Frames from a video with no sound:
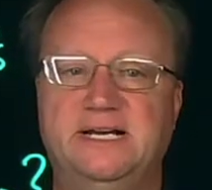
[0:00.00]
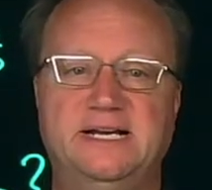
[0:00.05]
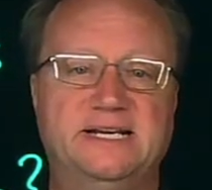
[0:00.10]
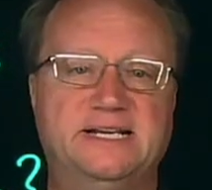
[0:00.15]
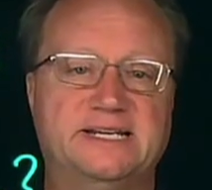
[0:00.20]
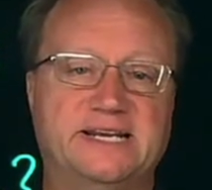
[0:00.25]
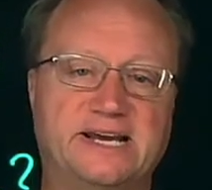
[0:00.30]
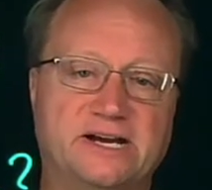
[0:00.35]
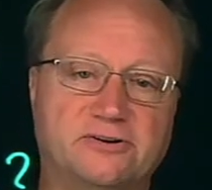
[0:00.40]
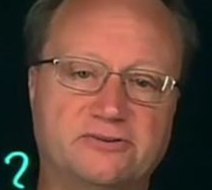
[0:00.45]

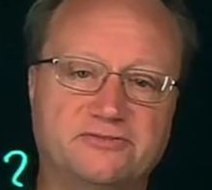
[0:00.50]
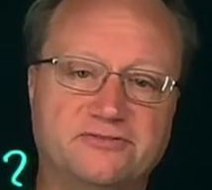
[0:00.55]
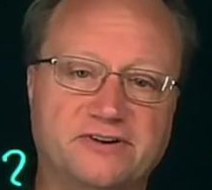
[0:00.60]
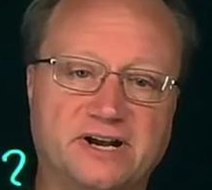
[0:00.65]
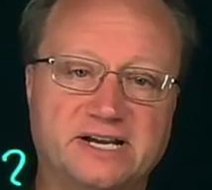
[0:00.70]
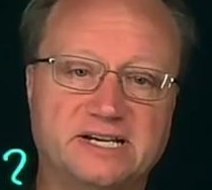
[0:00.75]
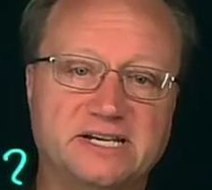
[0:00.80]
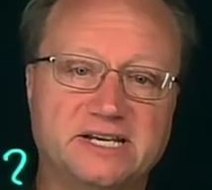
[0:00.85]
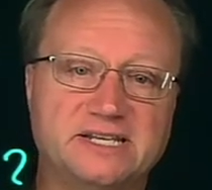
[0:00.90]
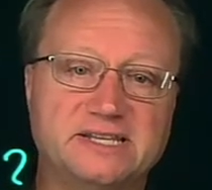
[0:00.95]
Now,
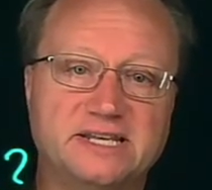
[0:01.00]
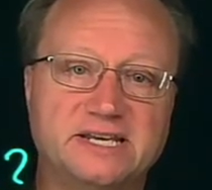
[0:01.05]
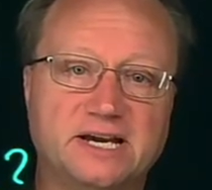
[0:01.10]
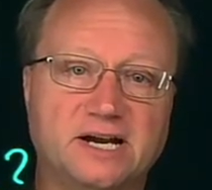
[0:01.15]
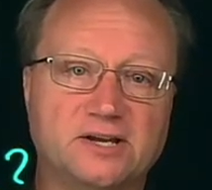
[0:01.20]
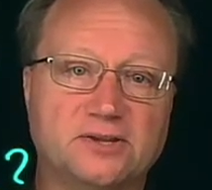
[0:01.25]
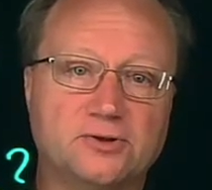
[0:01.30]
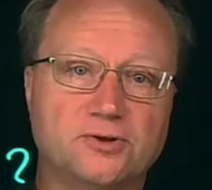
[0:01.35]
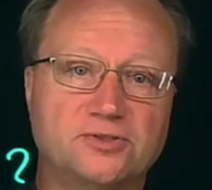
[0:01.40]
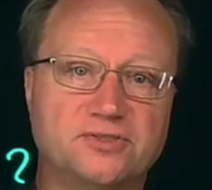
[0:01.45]
finding the
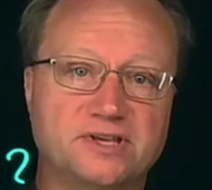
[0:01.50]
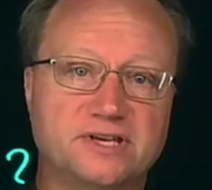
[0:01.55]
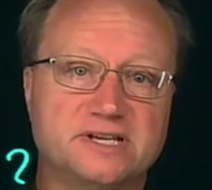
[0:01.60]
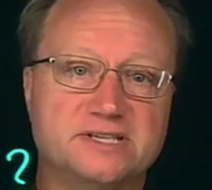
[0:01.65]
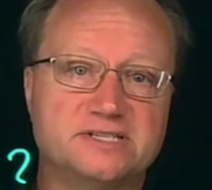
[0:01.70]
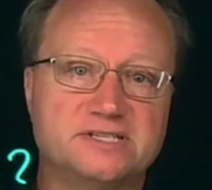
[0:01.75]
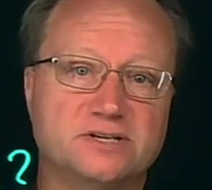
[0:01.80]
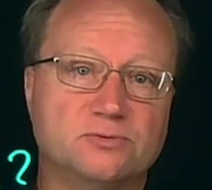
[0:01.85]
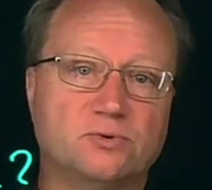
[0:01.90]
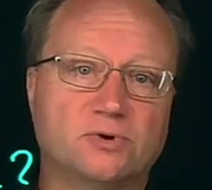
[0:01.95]
other things
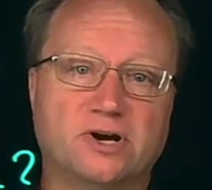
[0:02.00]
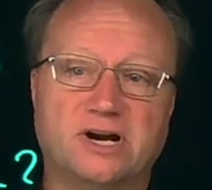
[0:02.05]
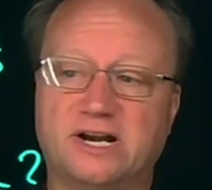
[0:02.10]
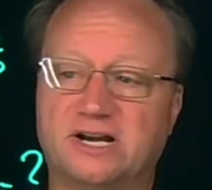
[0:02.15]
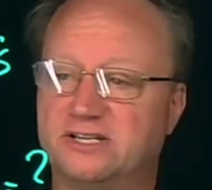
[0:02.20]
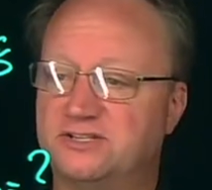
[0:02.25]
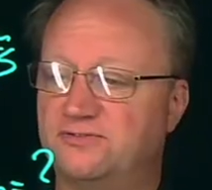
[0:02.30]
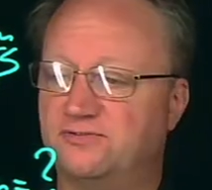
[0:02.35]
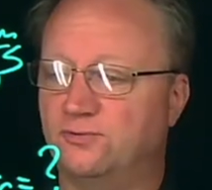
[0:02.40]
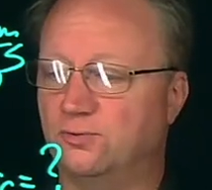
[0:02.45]
that we're
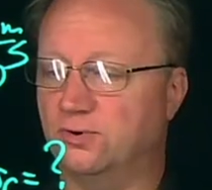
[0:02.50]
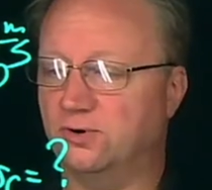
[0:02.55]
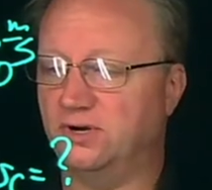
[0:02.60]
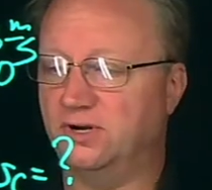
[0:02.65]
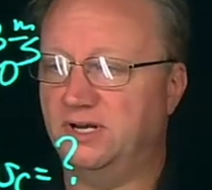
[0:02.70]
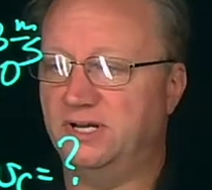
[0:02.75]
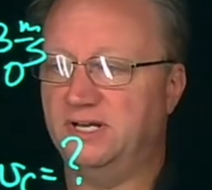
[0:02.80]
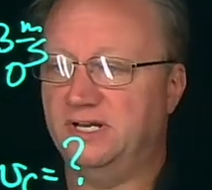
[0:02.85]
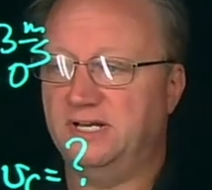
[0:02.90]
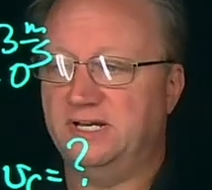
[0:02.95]
asked for.
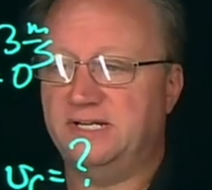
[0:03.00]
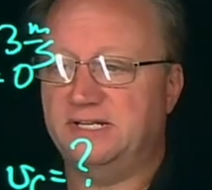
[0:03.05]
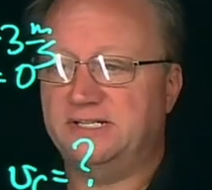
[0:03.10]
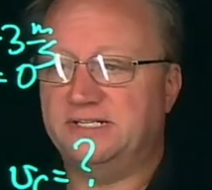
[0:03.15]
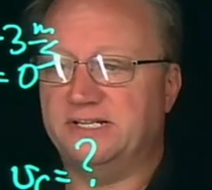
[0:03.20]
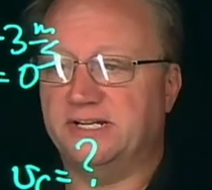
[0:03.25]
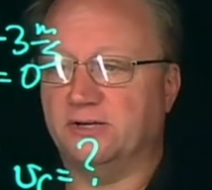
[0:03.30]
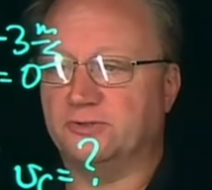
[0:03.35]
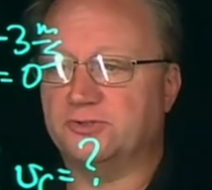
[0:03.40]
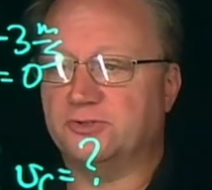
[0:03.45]

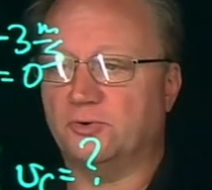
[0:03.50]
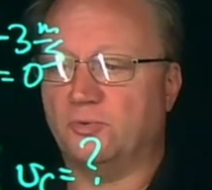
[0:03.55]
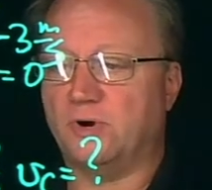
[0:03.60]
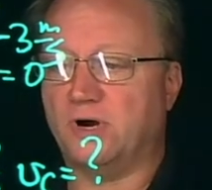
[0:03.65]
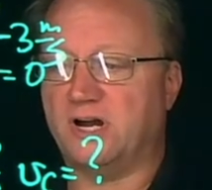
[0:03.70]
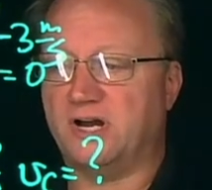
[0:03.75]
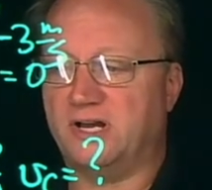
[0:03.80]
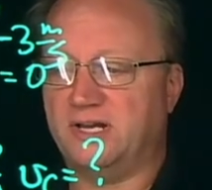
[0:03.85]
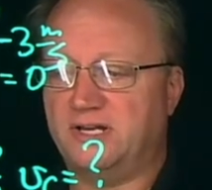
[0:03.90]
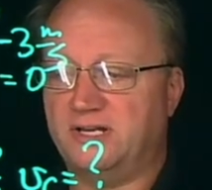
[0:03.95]
Delta
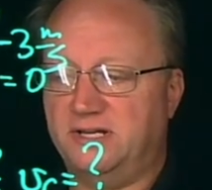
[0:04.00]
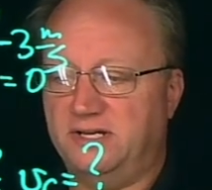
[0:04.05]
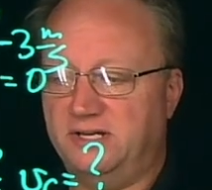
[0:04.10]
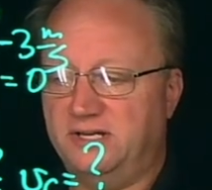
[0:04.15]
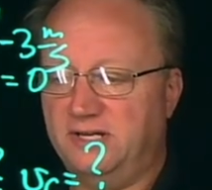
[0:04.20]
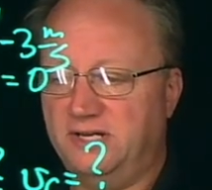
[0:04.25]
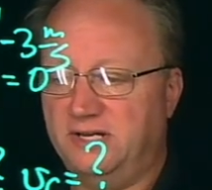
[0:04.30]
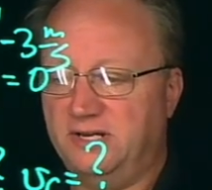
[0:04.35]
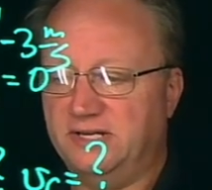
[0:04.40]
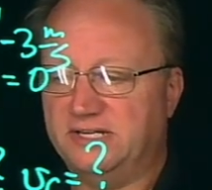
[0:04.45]
y,
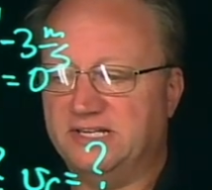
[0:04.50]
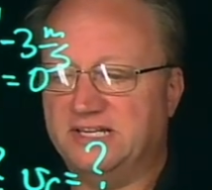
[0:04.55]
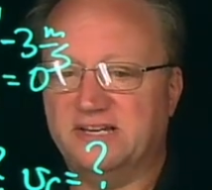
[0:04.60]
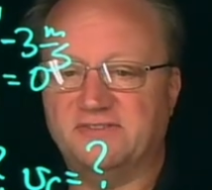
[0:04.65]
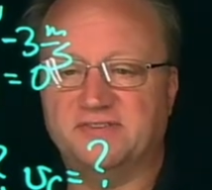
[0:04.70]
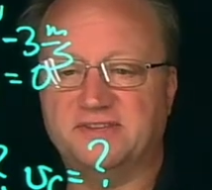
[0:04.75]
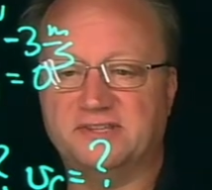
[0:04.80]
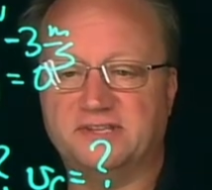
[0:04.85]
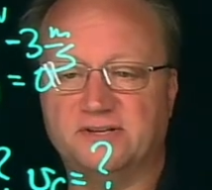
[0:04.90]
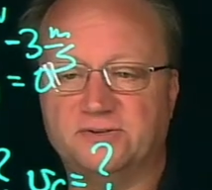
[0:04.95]

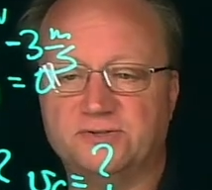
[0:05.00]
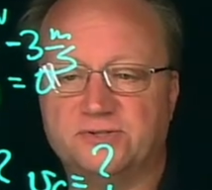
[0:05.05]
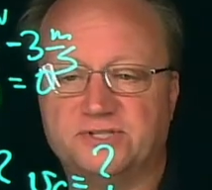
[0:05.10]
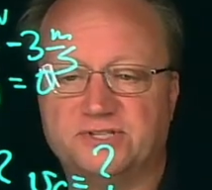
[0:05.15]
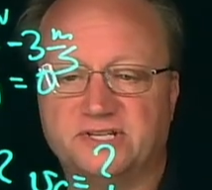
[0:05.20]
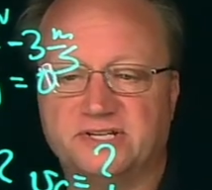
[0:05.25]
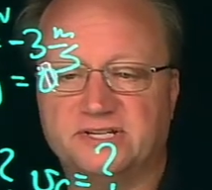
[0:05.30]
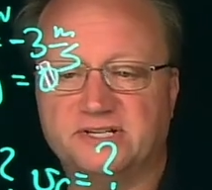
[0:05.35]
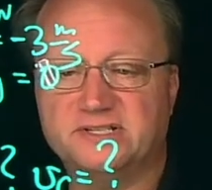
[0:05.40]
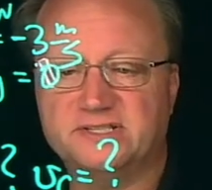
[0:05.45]
given those
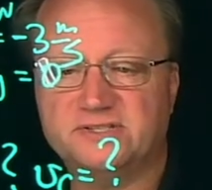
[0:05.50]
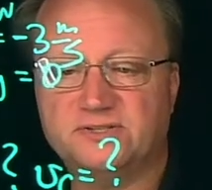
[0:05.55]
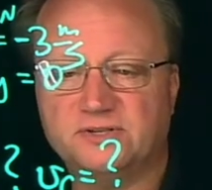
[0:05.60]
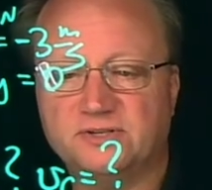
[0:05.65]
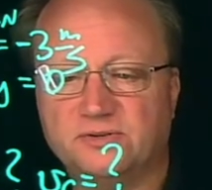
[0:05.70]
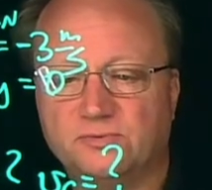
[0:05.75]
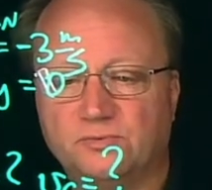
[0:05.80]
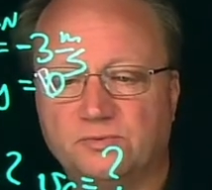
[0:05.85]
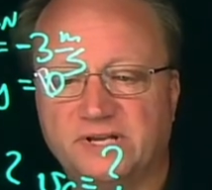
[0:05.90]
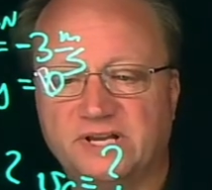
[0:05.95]
things,
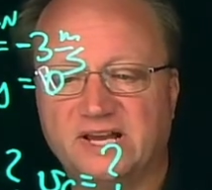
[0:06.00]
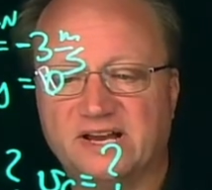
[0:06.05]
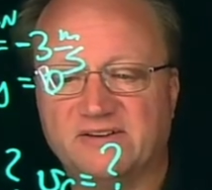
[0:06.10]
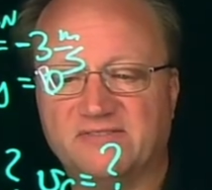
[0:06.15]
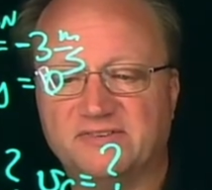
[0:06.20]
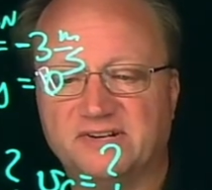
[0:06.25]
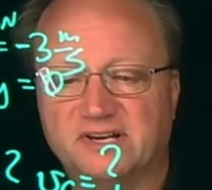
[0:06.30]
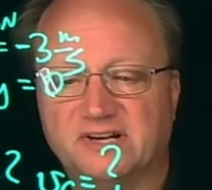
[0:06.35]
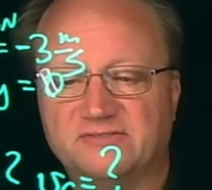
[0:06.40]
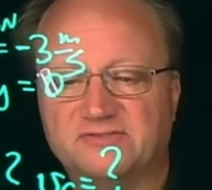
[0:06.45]
we have
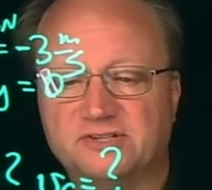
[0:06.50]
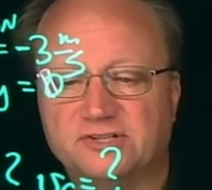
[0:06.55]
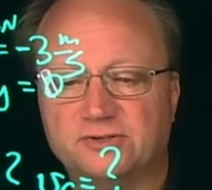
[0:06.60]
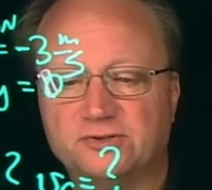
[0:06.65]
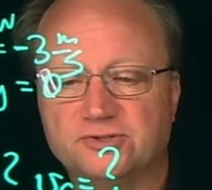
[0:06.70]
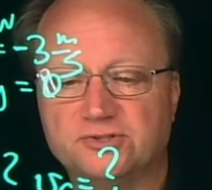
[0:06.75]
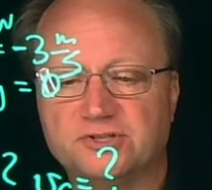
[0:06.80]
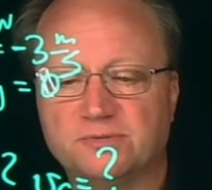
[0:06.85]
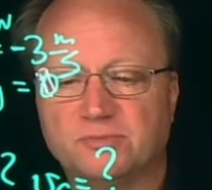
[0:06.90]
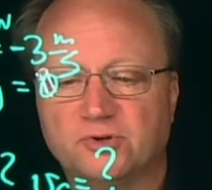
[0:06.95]
enough to
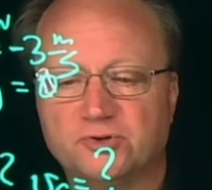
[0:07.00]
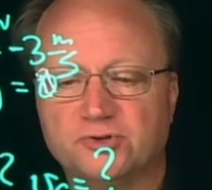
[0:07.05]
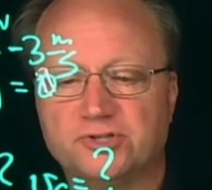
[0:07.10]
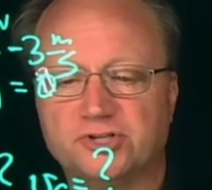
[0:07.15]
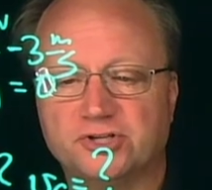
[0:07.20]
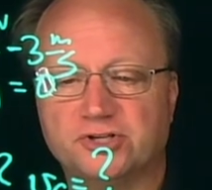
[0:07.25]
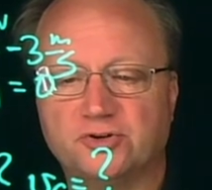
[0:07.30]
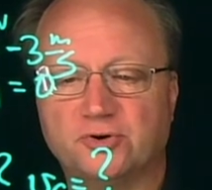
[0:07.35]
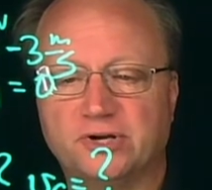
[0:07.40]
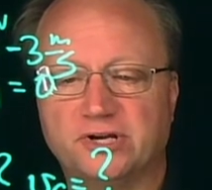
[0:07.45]
use the
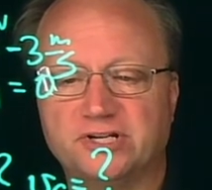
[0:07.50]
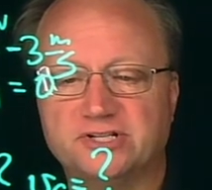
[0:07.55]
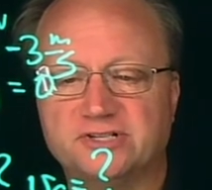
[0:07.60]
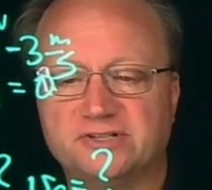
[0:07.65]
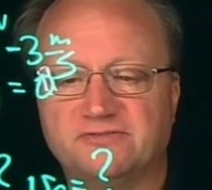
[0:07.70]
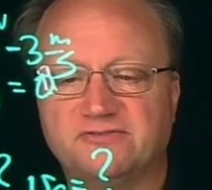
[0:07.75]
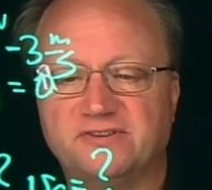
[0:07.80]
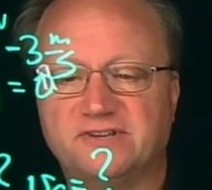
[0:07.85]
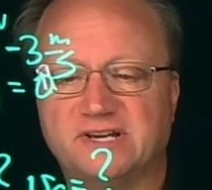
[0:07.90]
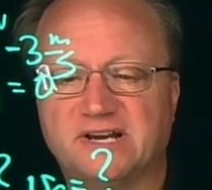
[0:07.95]
motion equation
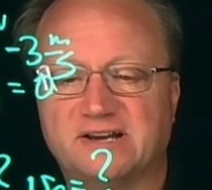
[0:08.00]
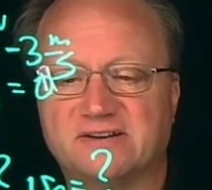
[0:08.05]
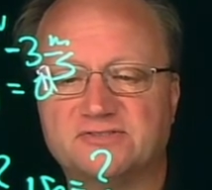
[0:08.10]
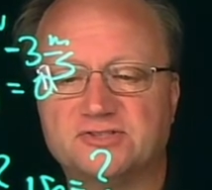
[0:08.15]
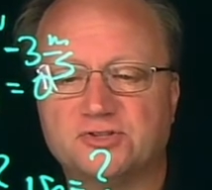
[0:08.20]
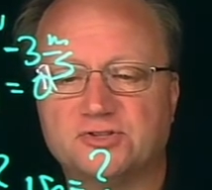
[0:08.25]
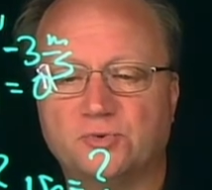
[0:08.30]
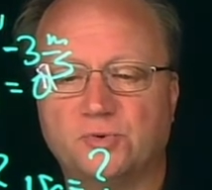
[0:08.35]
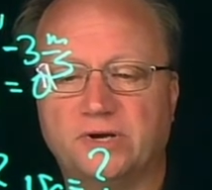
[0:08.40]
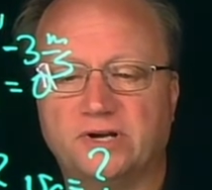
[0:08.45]
VF
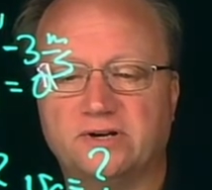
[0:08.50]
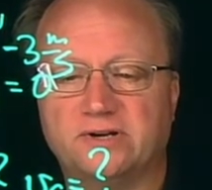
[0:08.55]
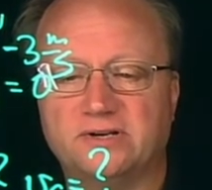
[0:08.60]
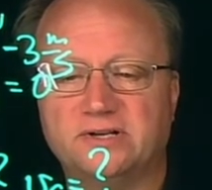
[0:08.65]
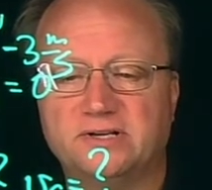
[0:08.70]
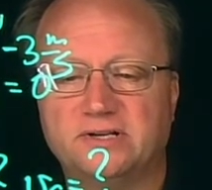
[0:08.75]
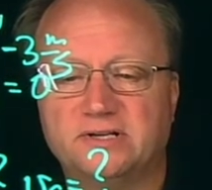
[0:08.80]
squared